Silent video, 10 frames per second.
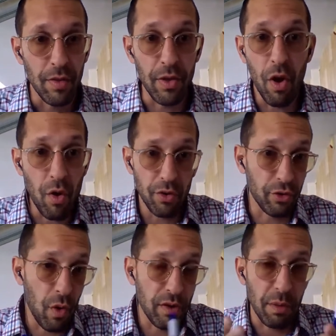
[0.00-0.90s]
The owner is
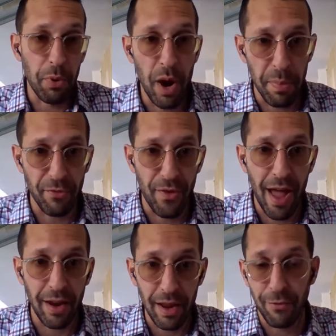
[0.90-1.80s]
going to put up a
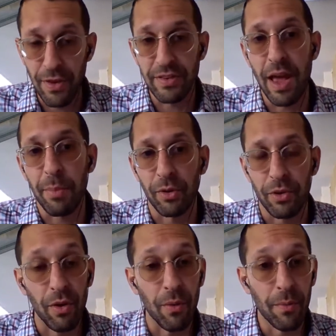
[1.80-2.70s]
fight if he's able
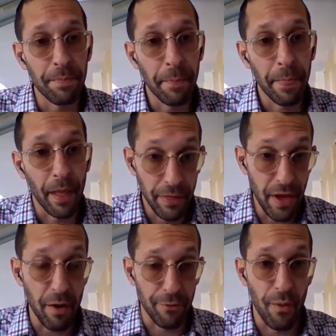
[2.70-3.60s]
to.
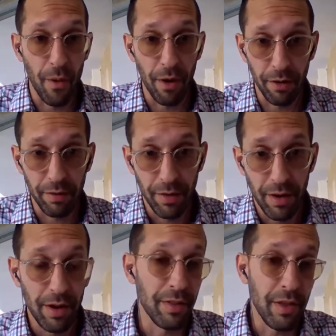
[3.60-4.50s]
Therefore,
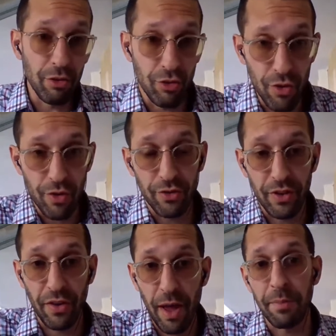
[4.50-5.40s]
the intruder
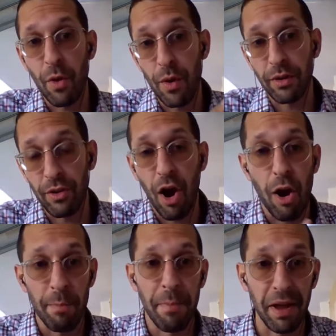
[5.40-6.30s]
says, I'm going to
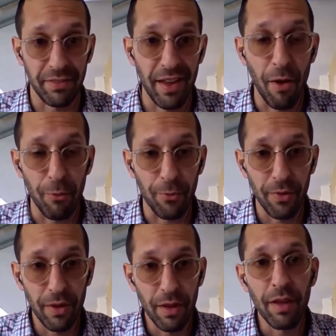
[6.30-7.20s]
arm myself
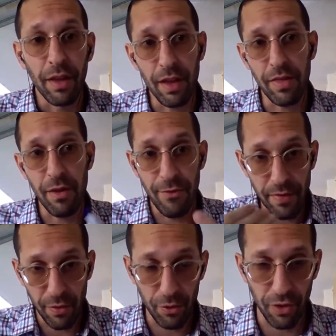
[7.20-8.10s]
in the
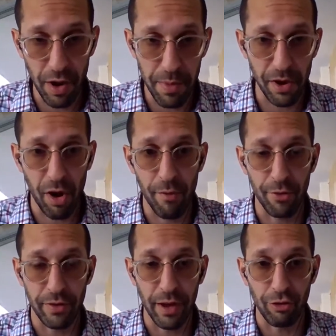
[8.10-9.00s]
event that there's going to be a
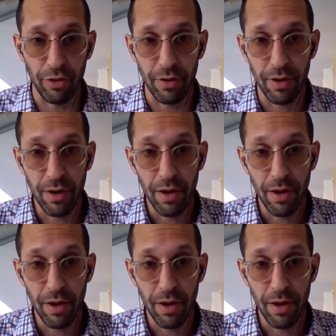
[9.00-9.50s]
confrontation.